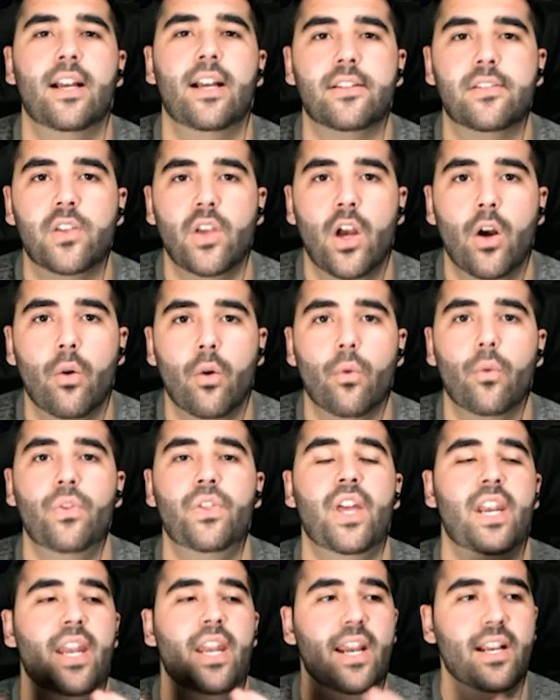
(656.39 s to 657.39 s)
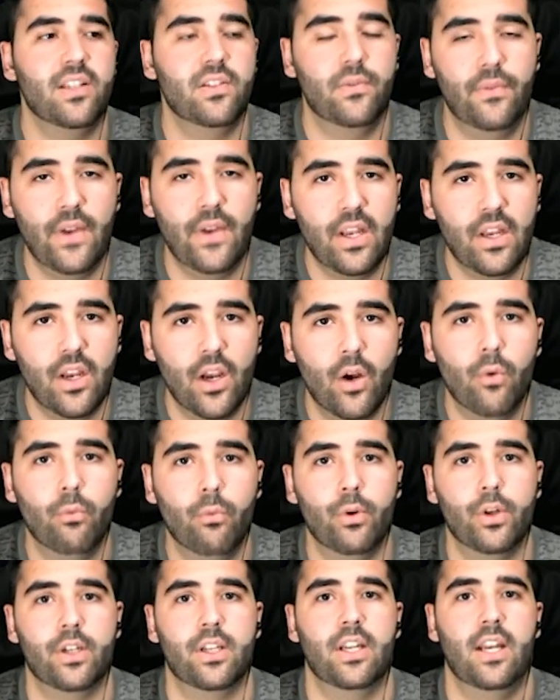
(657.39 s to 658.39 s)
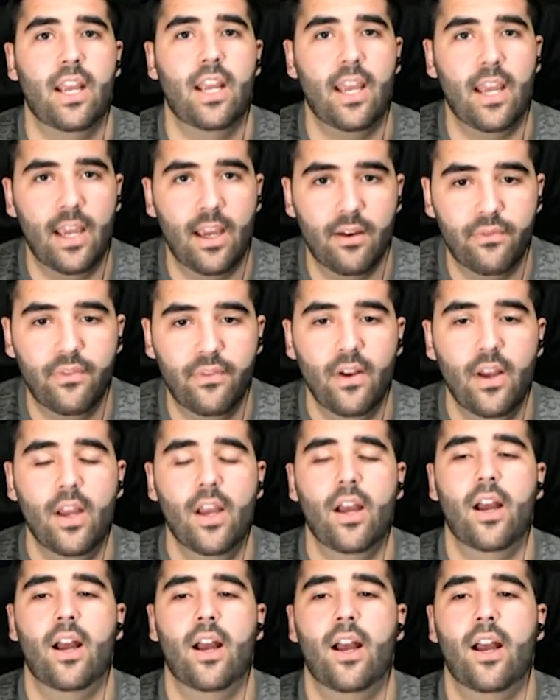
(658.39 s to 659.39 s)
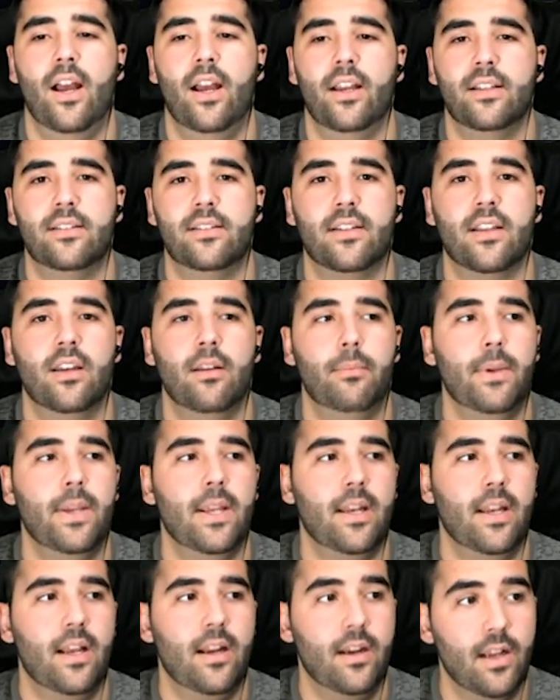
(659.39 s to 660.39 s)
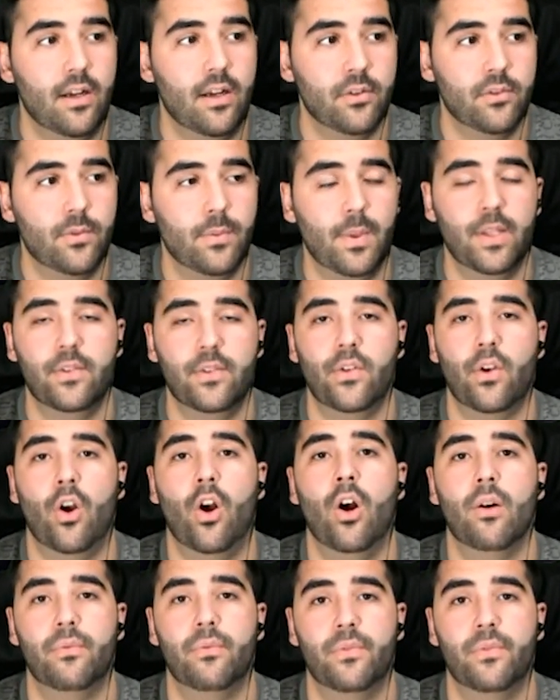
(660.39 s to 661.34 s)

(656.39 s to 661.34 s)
So the next video we're gonna have, it's gonna be an announcement of